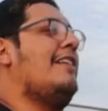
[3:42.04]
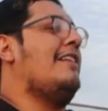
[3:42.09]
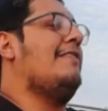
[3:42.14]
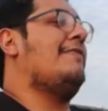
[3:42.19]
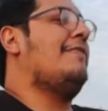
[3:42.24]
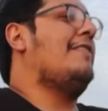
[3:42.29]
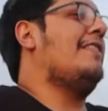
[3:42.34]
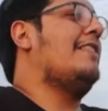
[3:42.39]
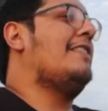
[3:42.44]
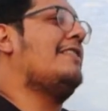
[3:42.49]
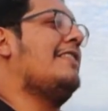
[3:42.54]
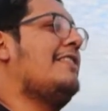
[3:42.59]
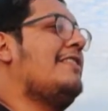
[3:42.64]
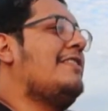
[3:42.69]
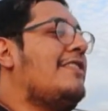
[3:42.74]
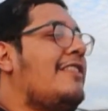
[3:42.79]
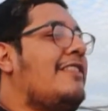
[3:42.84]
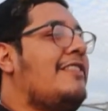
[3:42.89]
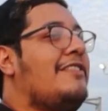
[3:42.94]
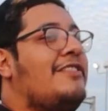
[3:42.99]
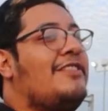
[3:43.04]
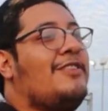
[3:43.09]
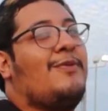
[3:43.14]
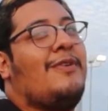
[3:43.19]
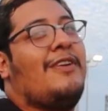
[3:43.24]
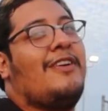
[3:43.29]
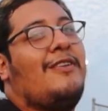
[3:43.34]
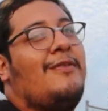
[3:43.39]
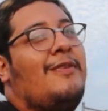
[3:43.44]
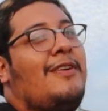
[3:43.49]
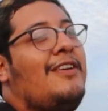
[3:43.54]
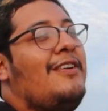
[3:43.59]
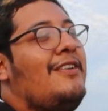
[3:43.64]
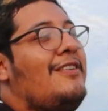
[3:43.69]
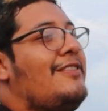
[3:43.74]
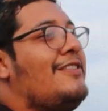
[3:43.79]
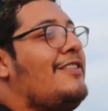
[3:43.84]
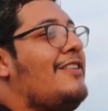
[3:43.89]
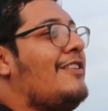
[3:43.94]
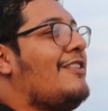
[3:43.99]
I feel it's easier on a square rail.
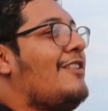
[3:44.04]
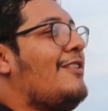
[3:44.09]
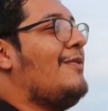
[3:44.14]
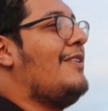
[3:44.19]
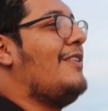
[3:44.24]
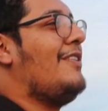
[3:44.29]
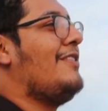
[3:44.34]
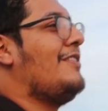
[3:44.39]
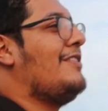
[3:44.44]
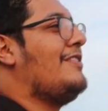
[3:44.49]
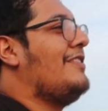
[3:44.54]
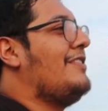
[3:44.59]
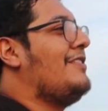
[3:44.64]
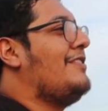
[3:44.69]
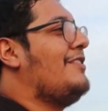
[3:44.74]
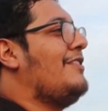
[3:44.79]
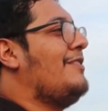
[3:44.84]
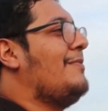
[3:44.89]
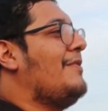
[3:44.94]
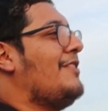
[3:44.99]
Circle rail is just too